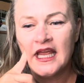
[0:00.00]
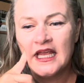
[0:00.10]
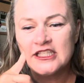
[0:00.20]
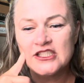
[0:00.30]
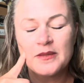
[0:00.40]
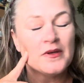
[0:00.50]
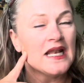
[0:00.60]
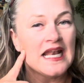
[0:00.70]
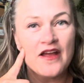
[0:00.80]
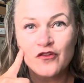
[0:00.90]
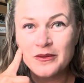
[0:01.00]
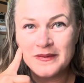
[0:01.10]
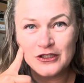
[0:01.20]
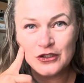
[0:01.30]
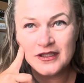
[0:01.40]
She's like, but at every
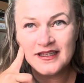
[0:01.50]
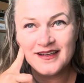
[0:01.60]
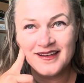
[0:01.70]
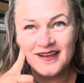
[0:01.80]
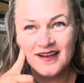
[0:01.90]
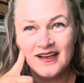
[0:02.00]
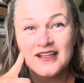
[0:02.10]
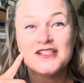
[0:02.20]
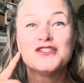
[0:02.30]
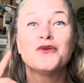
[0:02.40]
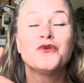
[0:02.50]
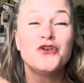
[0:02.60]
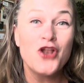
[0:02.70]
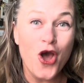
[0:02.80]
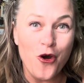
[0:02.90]
meal? So
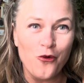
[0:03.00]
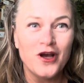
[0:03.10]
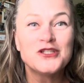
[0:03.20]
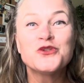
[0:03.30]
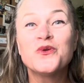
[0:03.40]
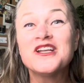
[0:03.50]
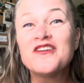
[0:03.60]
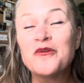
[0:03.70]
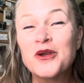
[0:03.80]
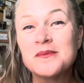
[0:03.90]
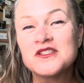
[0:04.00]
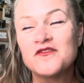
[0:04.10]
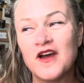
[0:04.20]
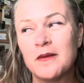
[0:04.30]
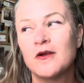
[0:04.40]
no, 25 grams of
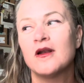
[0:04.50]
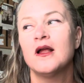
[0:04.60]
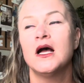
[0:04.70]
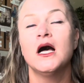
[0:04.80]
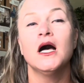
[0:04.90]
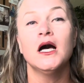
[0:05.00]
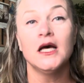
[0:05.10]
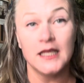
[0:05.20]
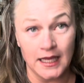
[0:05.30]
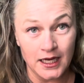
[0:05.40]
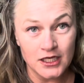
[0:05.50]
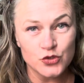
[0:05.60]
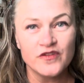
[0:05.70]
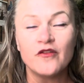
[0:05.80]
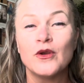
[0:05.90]
fiber a day.
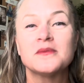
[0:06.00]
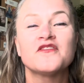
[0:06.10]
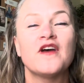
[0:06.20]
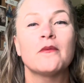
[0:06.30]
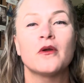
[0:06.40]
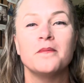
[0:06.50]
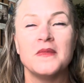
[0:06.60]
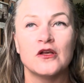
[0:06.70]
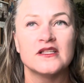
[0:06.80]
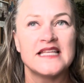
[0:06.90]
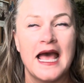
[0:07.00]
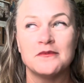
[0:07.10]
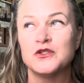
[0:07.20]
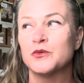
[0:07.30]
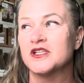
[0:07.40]
25 grams of fiber a meal is
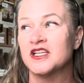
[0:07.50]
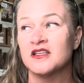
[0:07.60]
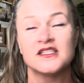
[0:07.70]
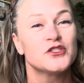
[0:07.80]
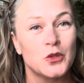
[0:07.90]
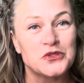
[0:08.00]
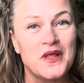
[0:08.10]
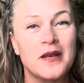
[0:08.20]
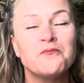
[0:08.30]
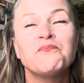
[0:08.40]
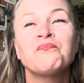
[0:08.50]
absolutely ridiculous. Don't do that.